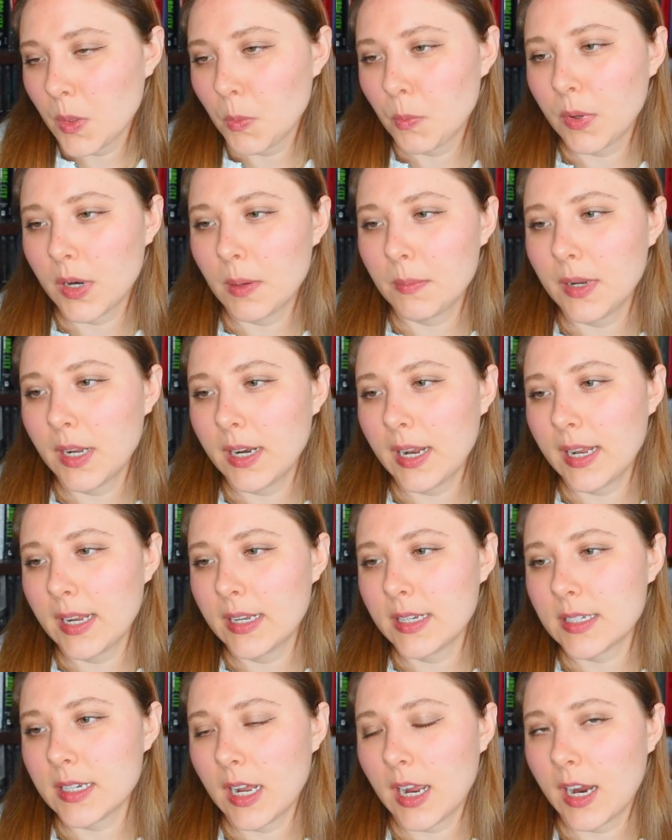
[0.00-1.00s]
But I'm not
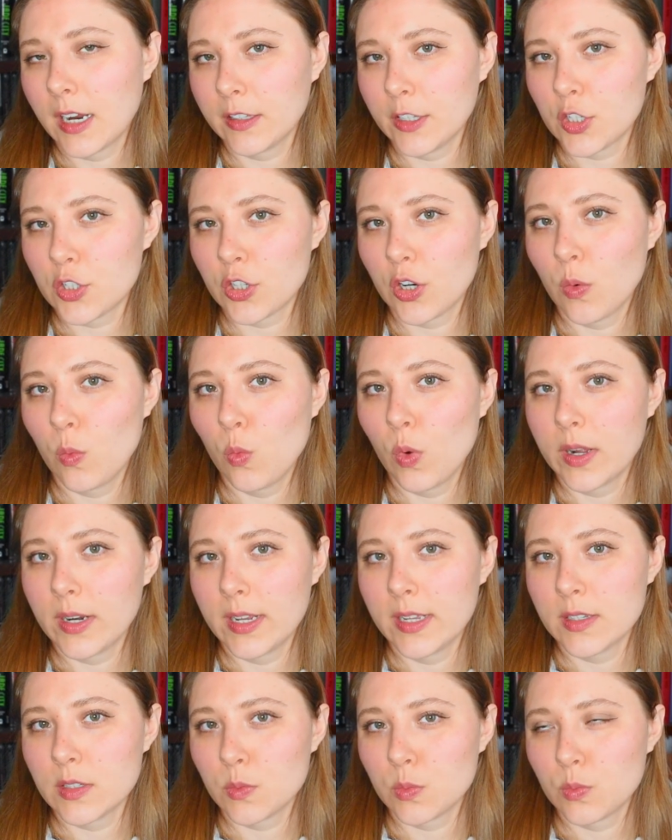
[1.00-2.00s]
entirely sure what
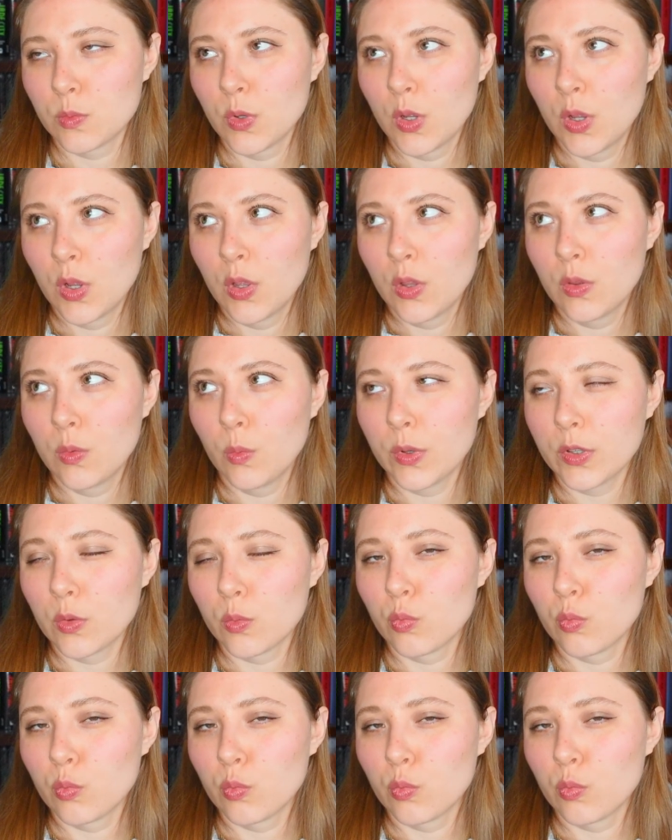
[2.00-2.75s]
the